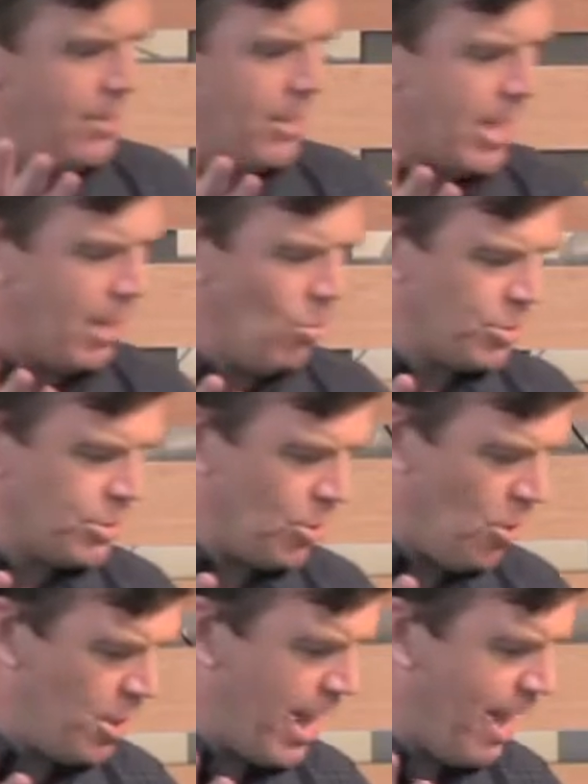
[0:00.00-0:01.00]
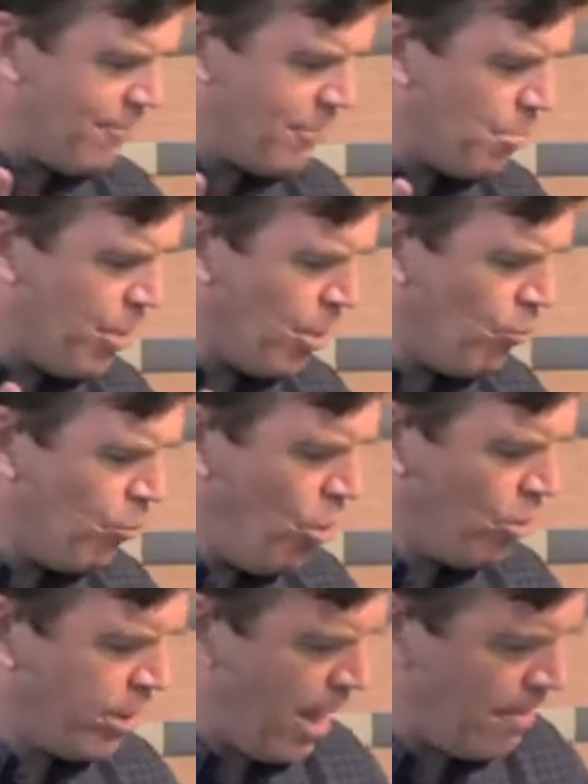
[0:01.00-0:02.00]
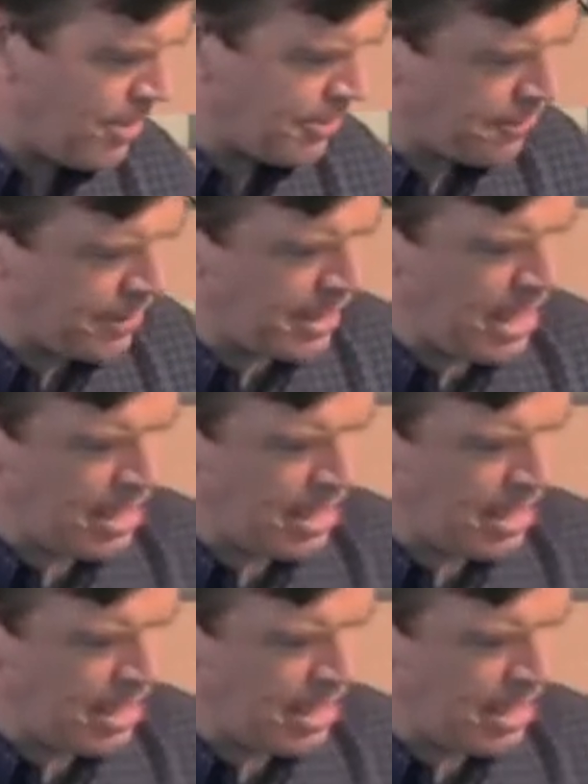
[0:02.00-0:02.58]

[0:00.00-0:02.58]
the king wants to honor, have them bring a royal garment that the king